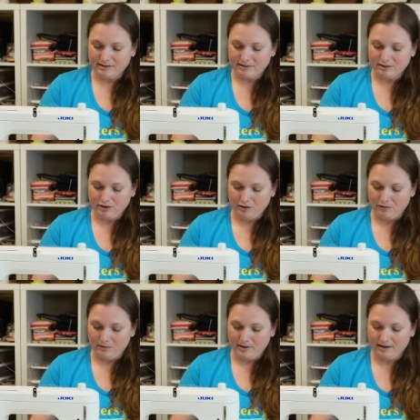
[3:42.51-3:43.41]

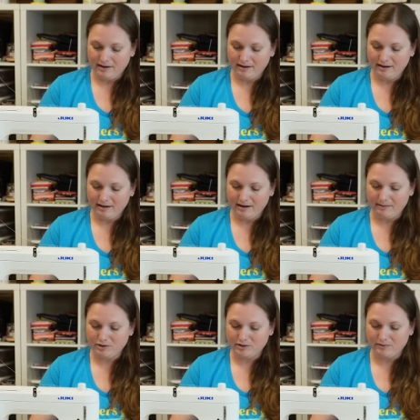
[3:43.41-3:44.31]
So
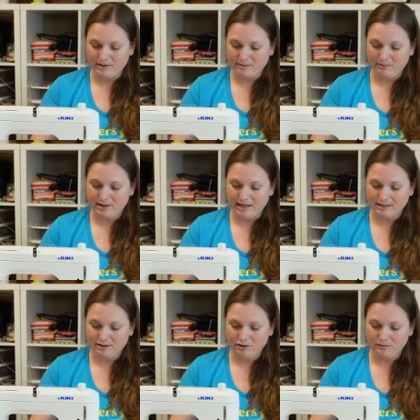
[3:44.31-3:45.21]
I'm just going to
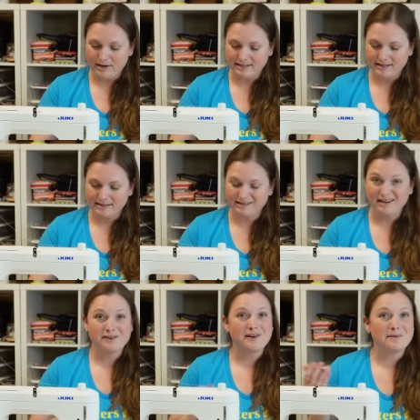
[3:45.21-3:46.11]
place two right sides
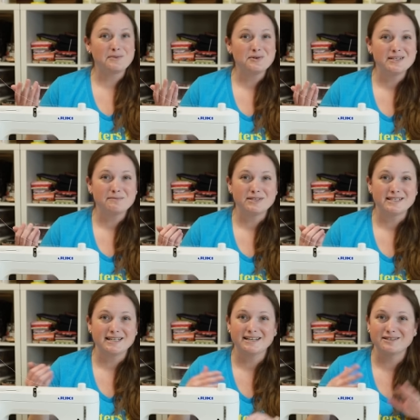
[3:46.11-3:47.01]
together. I'm using
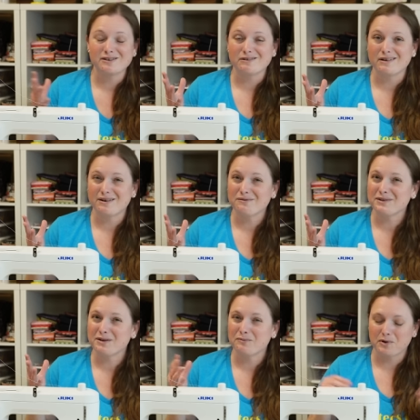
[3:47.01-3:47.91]
batik, so I don't
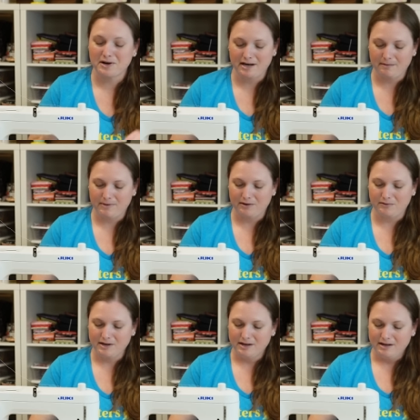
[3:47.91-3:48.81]
really worry
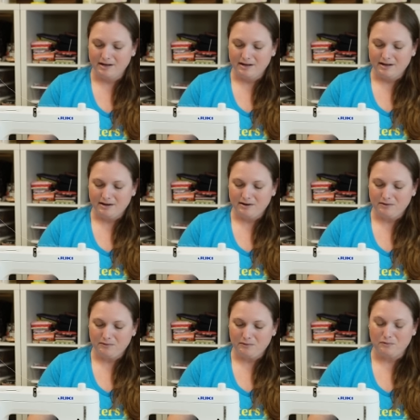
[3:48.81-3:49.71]
about
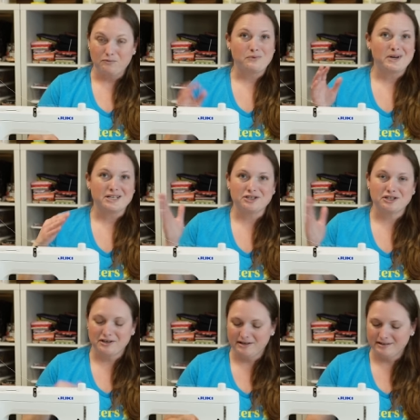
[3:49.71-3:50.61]

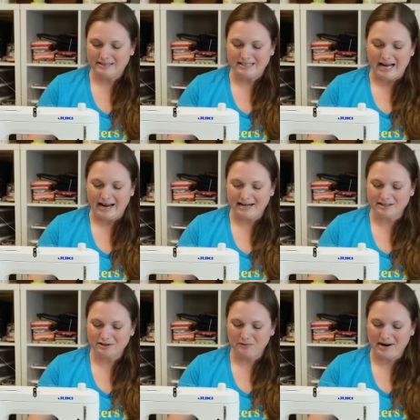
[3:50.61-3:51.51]
which side
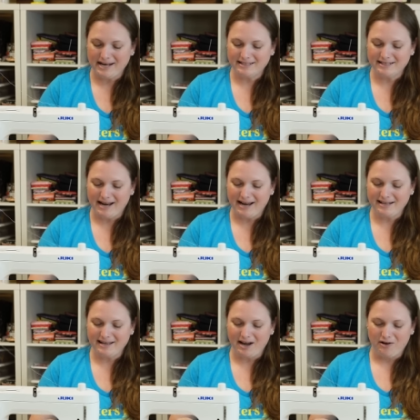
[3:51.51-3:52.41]
is the right
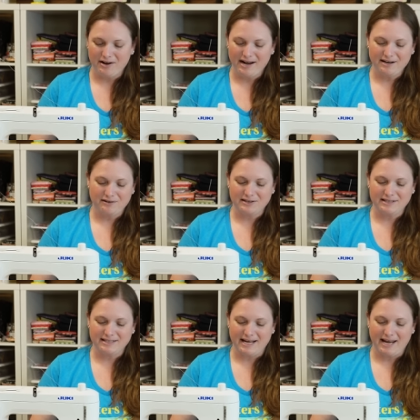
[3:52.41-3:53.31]
side. They all kind of look
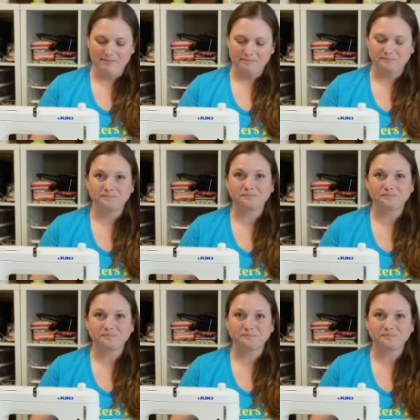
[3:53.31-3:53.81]
the same.